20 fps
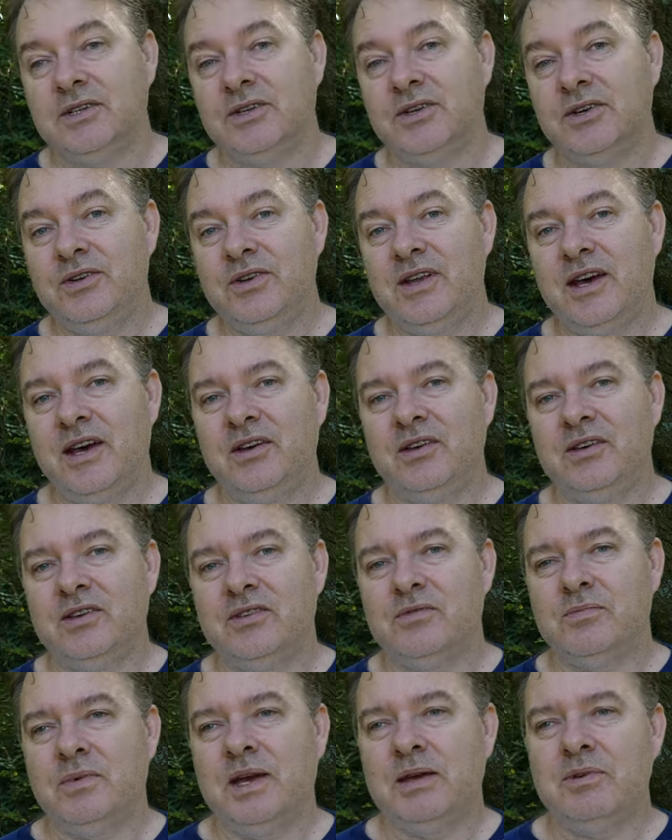Who
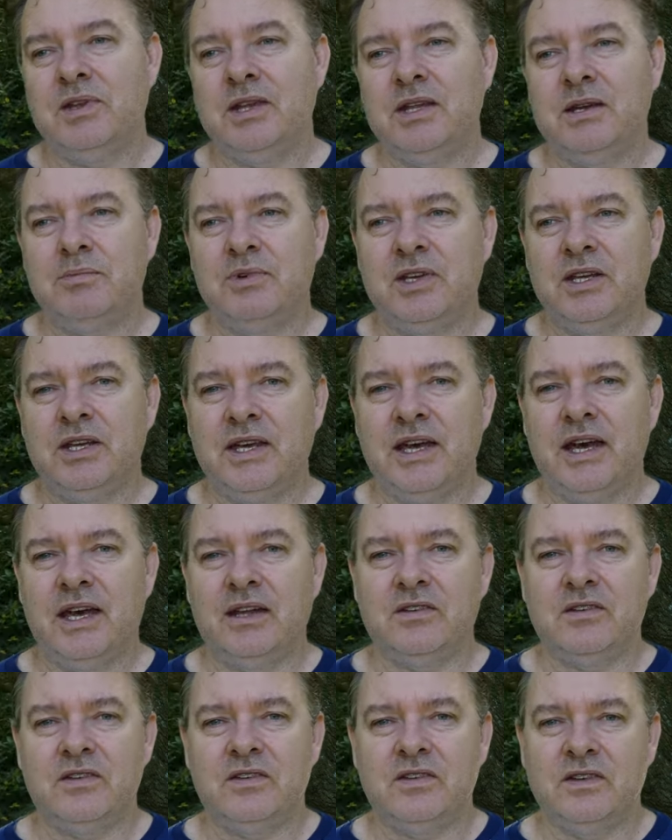knows? Maybe they're being
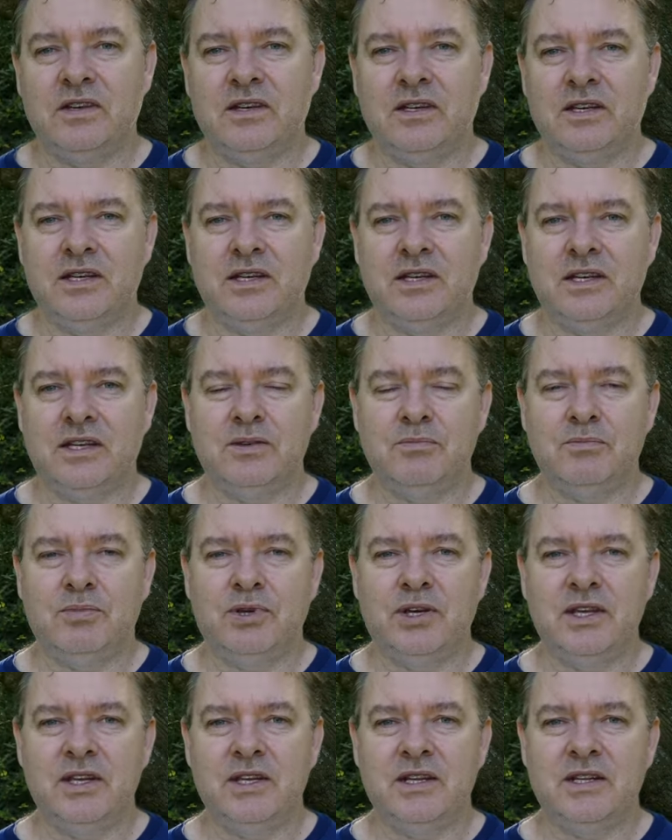
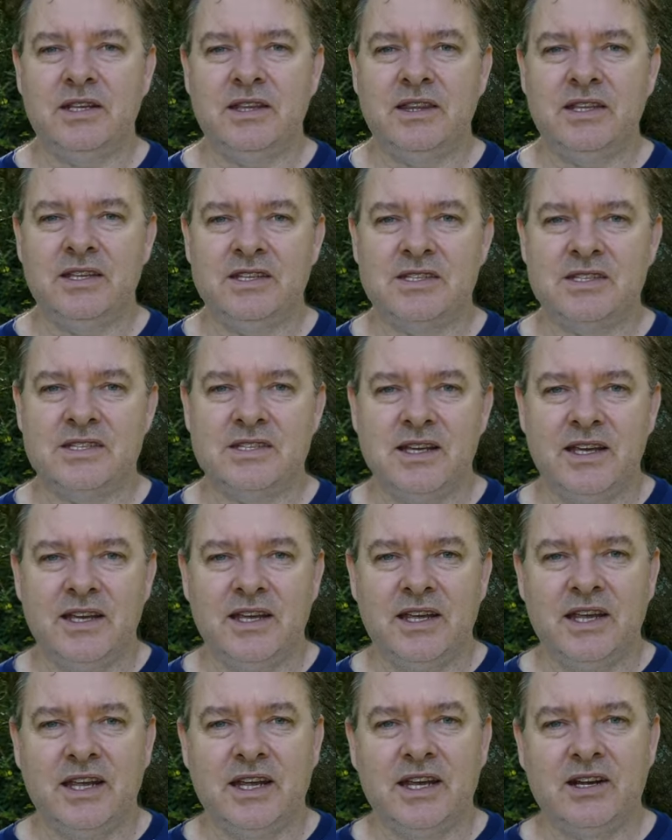out-competed in this
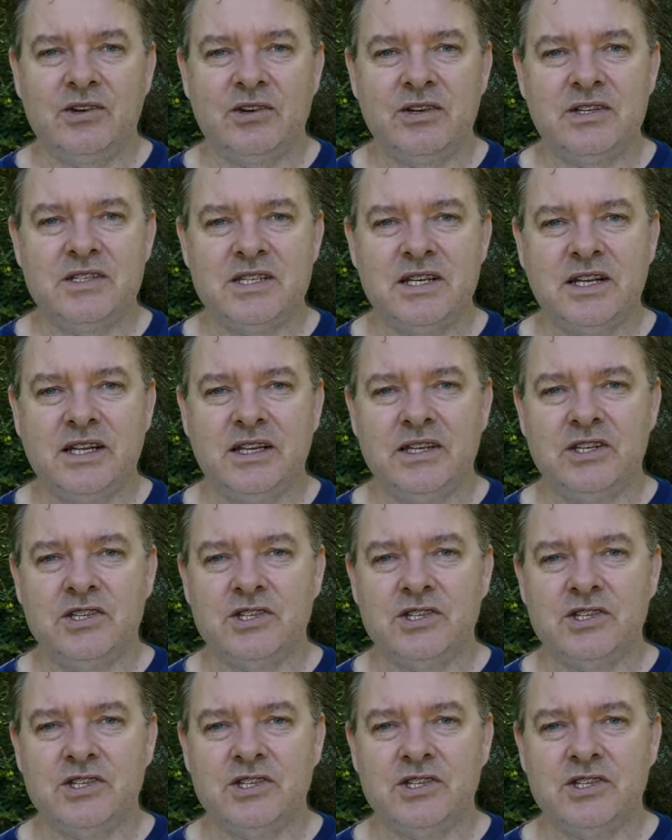increasingly